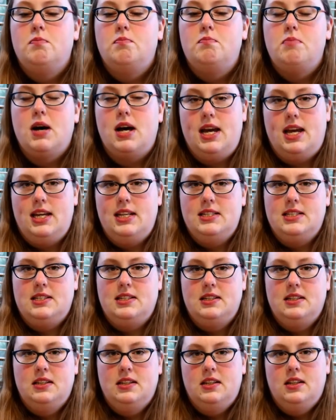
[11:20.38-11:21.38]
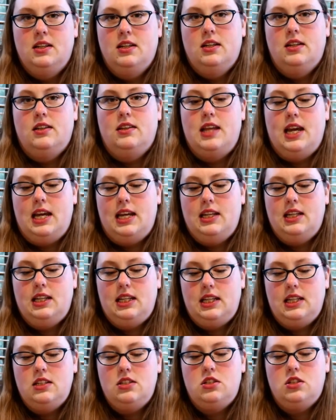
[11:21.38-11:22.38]
But they
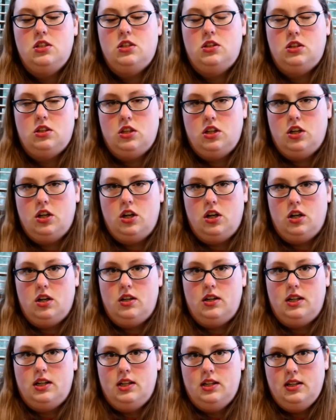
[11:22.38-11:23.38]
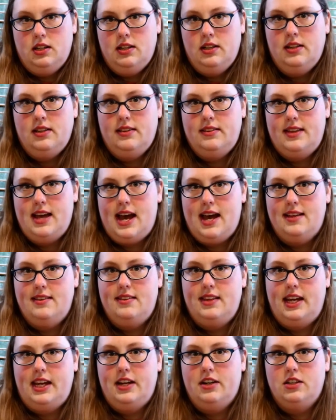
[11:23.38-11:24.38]
need to learn that
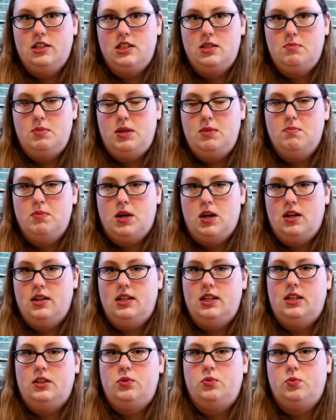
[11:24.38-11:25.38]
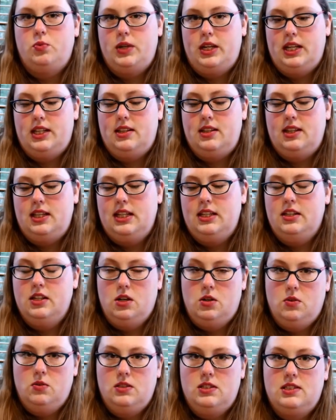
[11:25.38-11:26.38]
they are to be bonded with the
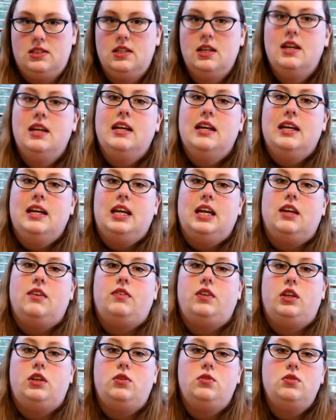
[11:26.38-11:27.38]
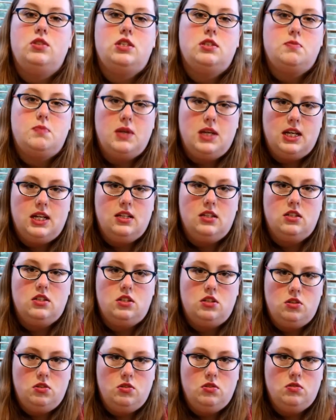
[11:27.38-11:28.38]
goats. If you spend
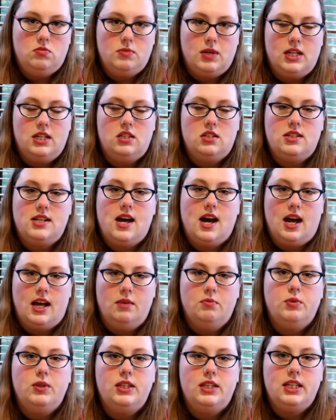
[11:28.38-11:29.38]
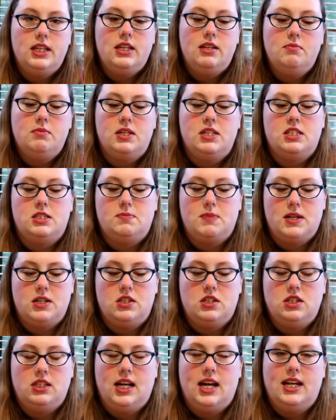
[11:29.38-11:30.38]
too much time with them,
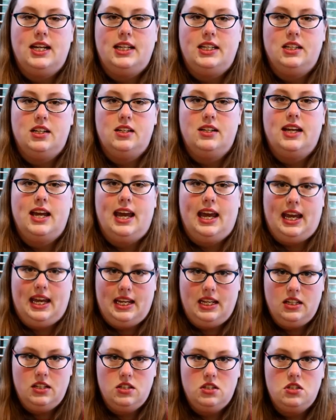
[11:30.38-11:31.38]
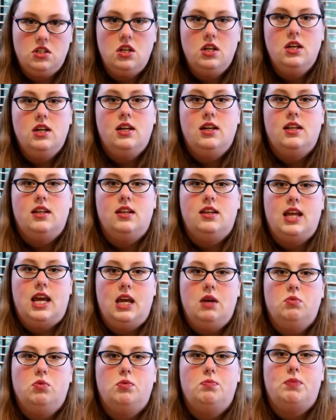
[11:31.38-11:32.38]
especially at a young age,
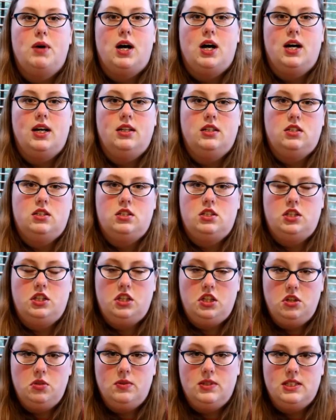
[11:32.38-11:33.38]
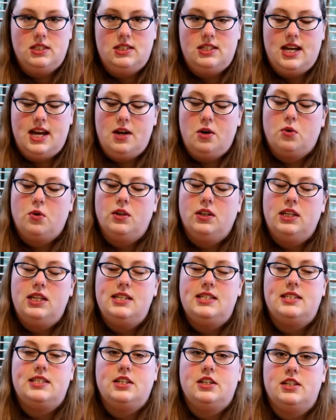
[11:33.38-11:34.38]
they will bond to you instead, or at
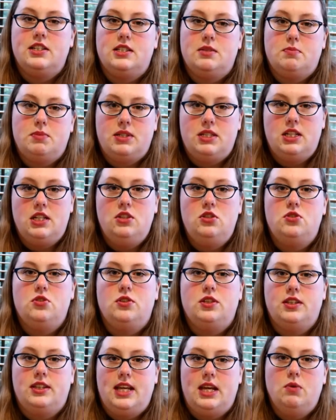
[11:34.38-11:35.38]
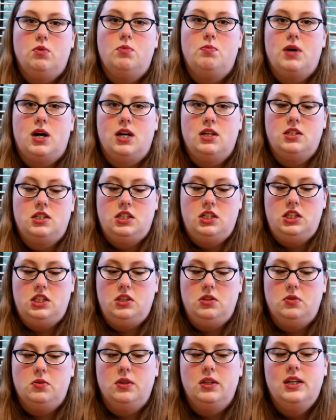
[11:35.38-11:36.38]
least there is a potential that they will bond to
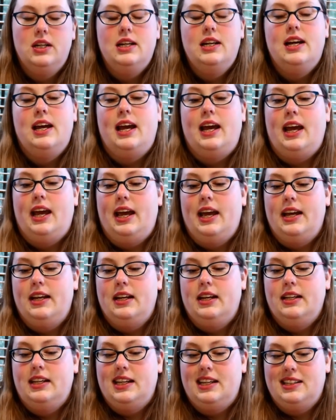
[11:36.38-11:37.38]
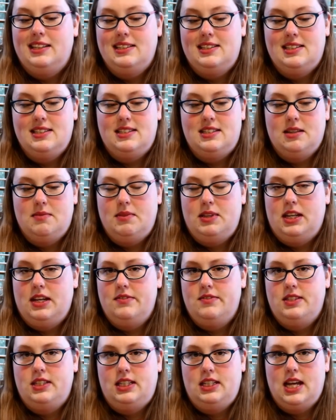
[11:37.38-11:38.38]
you. And again, this is something
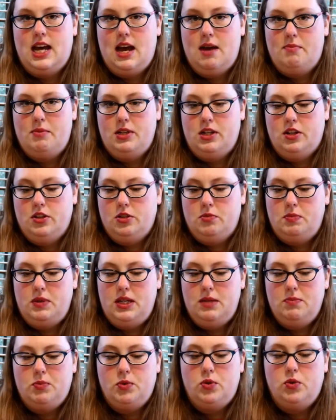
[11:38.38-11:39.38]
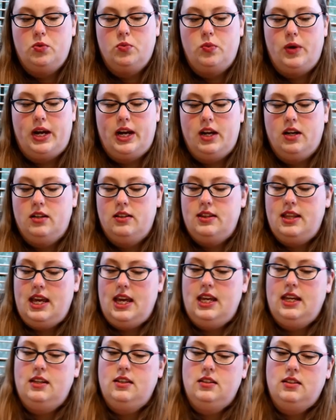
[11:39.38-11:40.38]
I've seen happen to other people, where
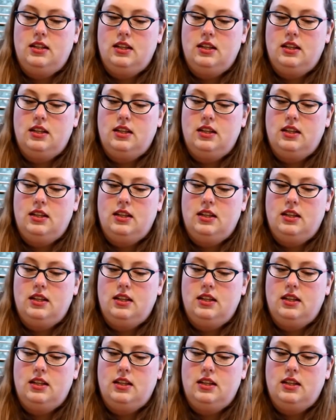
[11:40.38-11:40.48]
they